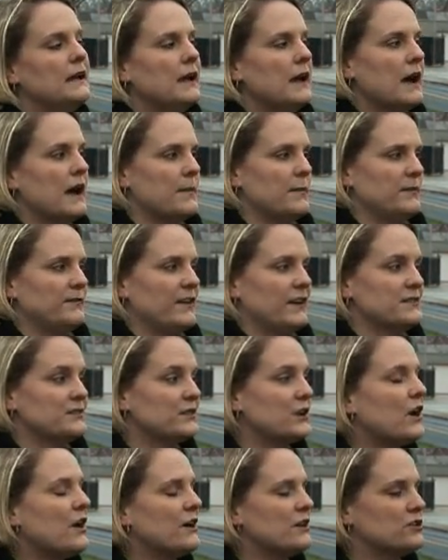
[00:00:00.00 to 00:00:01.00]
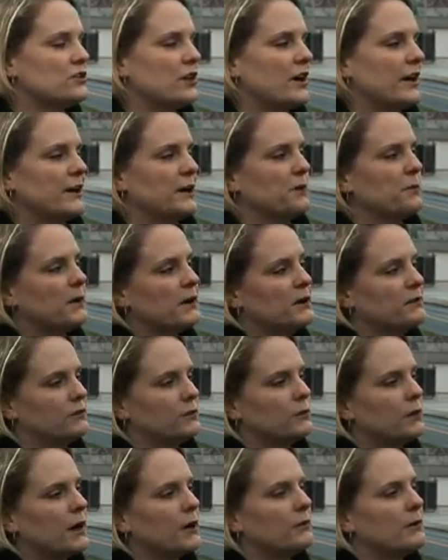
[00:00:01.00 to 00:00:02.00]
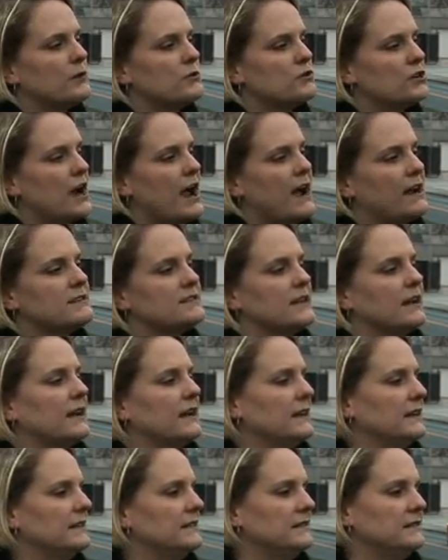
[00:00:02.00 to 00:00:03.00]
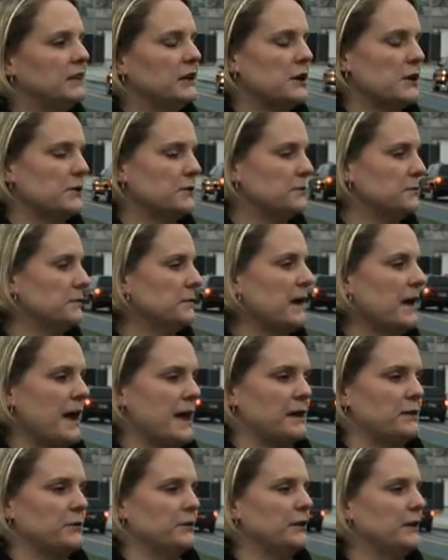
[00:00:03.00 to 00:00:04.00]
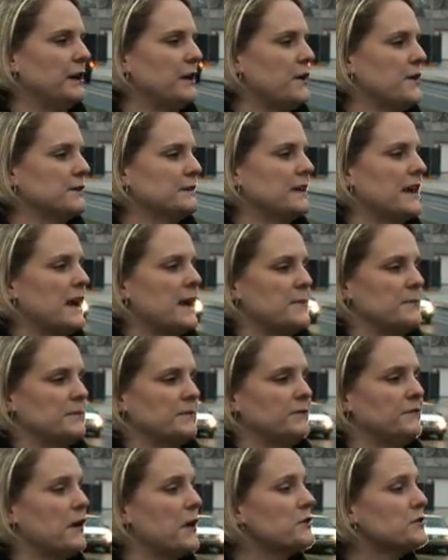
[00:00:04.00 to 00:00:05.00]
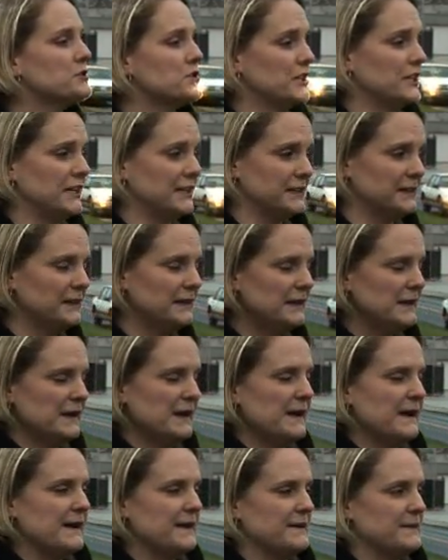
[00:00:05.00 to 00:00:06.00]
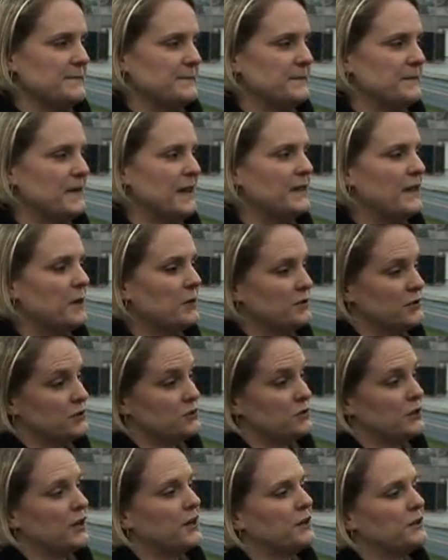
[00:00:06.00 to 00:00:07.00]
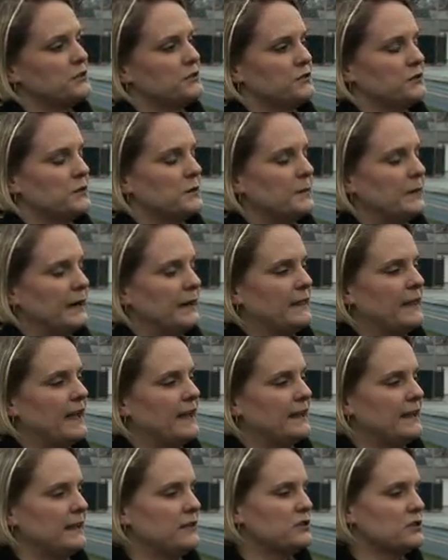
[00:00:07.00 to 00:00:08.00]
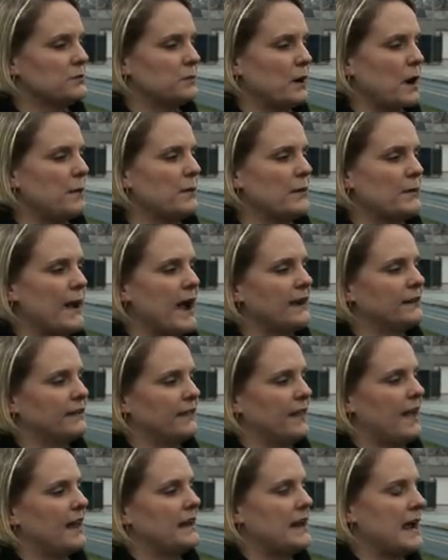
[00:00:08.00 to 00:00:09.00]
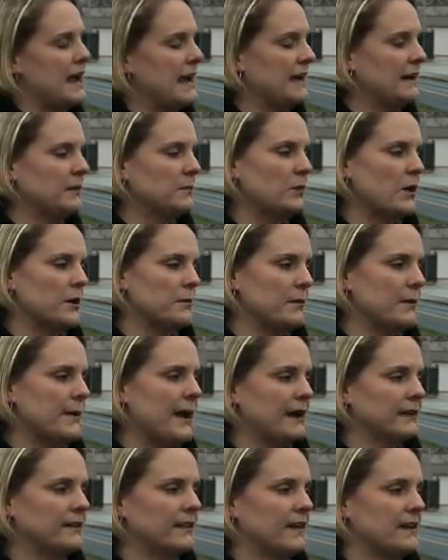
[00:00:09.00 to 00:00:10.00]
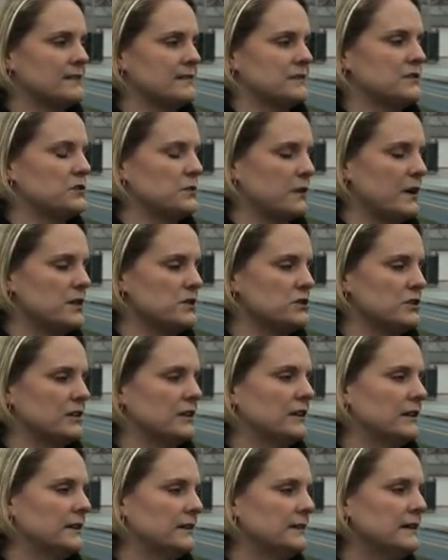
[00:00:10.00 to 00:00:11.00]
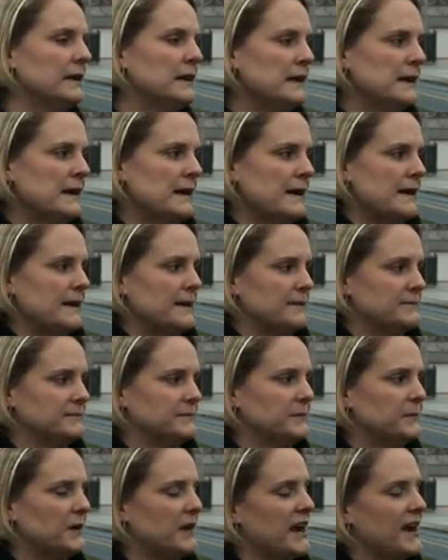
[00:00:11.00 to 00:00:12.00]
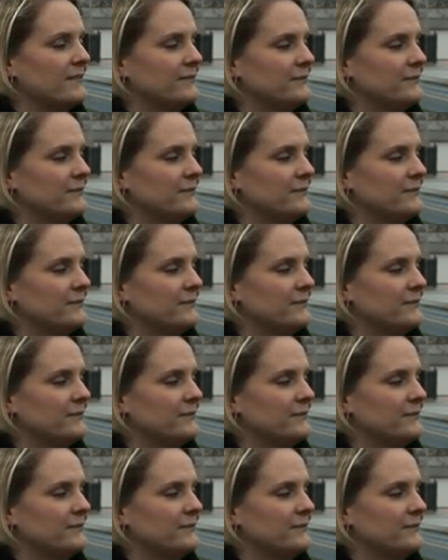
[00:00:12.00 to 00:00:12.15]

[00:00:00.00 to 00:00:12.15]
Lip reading: if I saw a train or went over railroad tracks, I, you know, had a really hard time functioning. And they were just triggers for me, that it just brought me back to that night and brought me back to that situation. And but